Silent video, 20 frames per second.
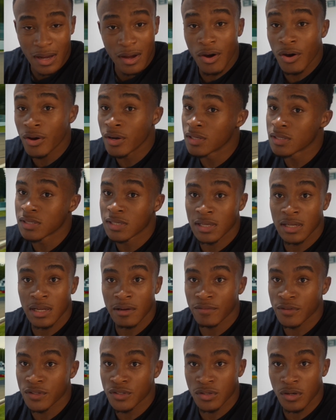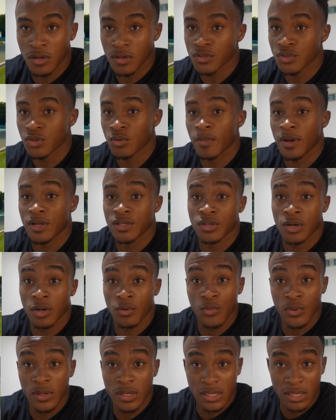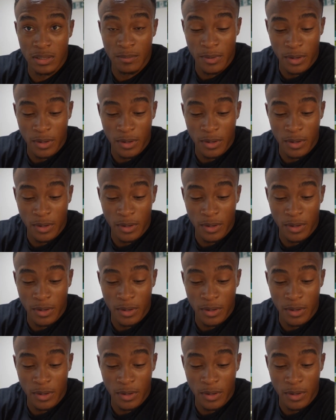Honestly, I love this car so much. Can't wait to get